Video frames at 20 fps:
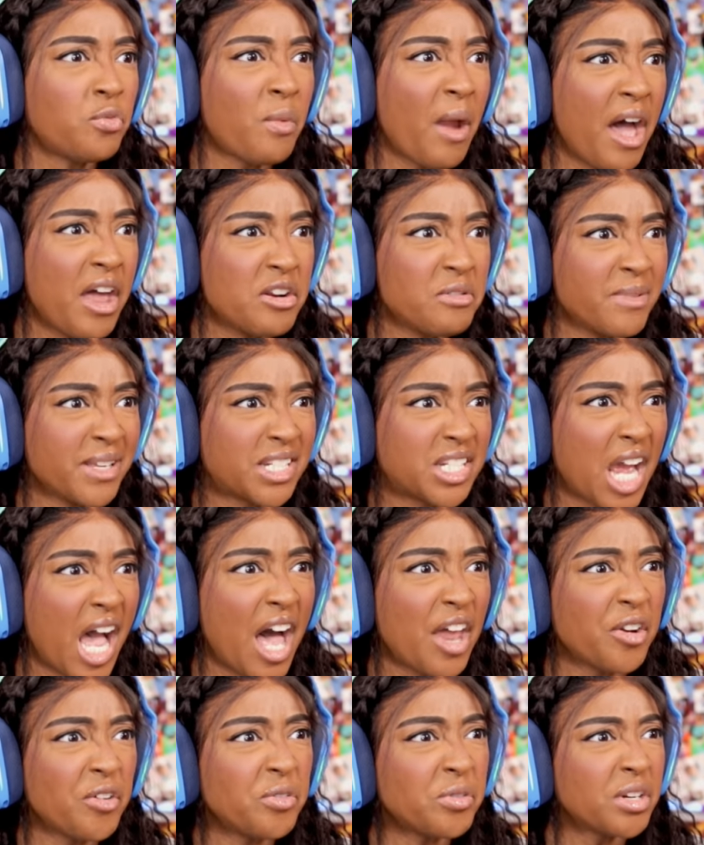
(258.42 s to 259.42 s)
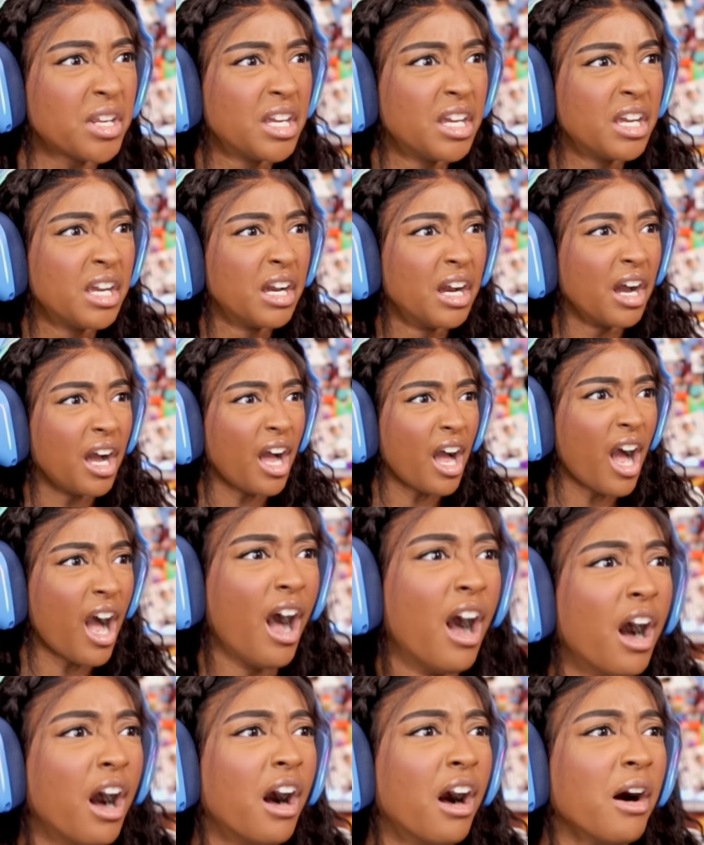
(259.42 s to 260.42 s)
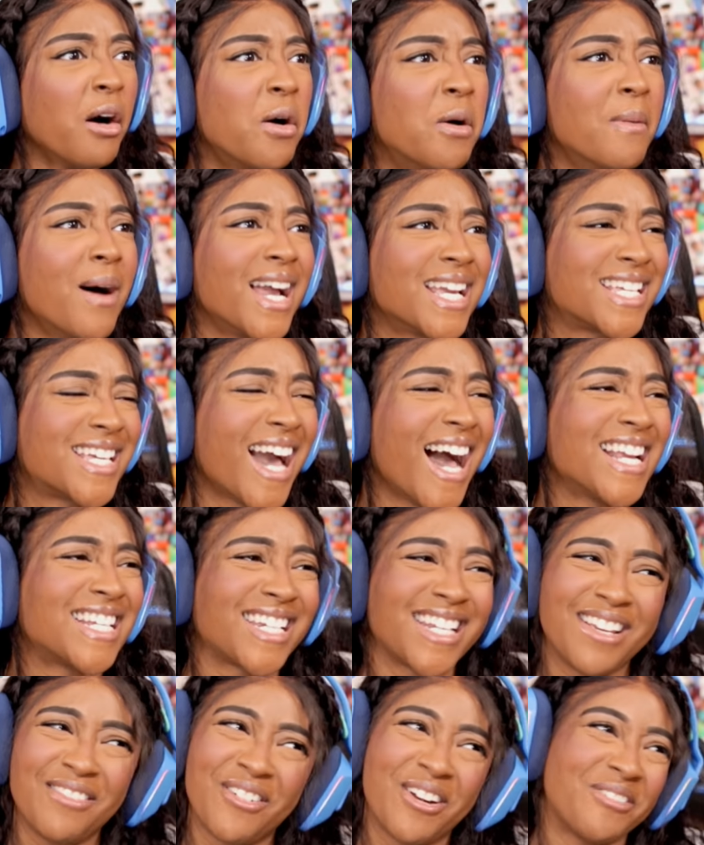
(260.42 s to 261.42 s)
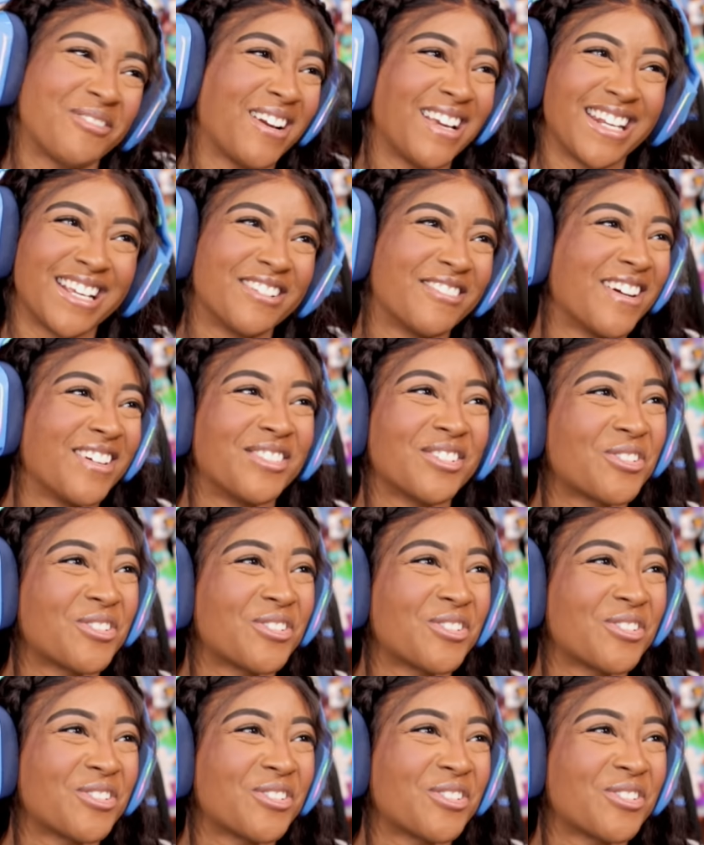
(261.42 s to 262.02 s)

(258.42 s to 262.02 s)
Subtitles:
Ronald McDonald? Oh my gosh, he ran running around the